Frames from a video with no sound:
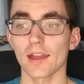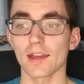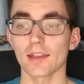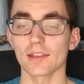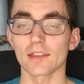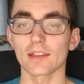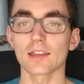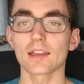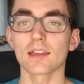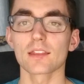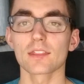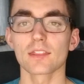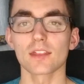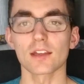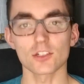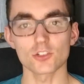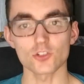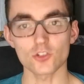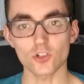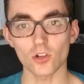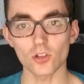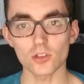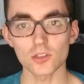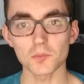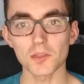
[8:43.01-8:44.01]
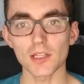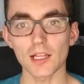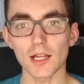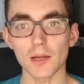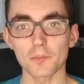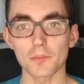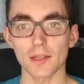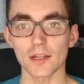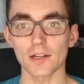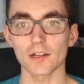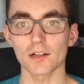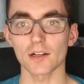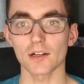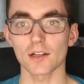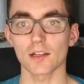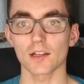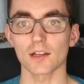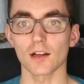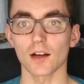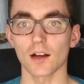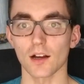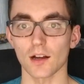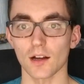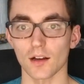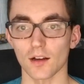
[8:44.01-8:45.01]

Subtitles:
and they controlled him a lot better.